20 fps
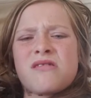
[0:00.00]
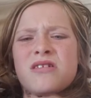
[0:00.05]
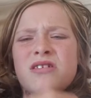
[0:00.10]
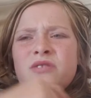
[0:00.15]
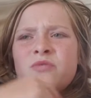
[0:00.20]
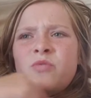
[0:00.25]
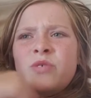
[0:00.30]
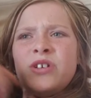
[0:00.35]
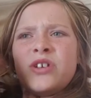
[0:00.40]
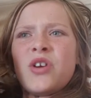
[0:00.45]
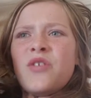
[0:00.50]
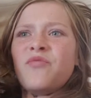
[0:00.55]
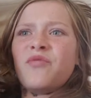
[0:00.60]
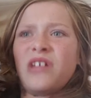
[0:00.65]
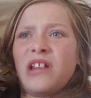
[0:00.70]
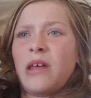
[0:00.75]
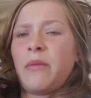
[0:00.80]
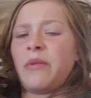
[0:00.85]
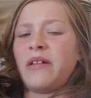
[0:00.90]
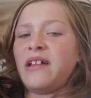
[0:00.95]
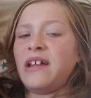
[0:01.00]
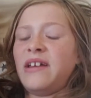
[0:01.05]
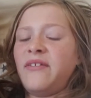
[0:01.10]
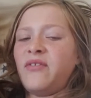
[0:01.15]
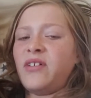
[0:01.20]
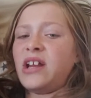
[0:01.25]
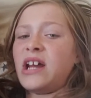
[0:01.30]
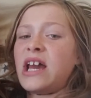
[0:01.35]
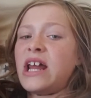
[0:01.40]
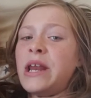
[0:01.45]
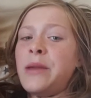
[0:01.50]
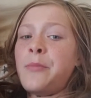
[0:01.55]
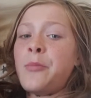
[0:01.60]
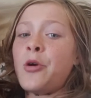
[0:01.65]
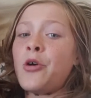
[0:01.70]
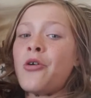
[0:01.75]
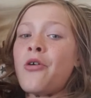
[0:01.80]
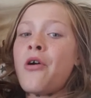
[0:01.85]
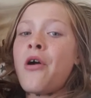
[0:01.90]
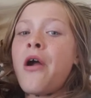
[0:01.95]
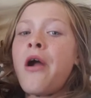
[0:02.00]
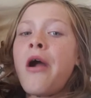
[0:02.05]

Uh, we don't really believe in it anymore.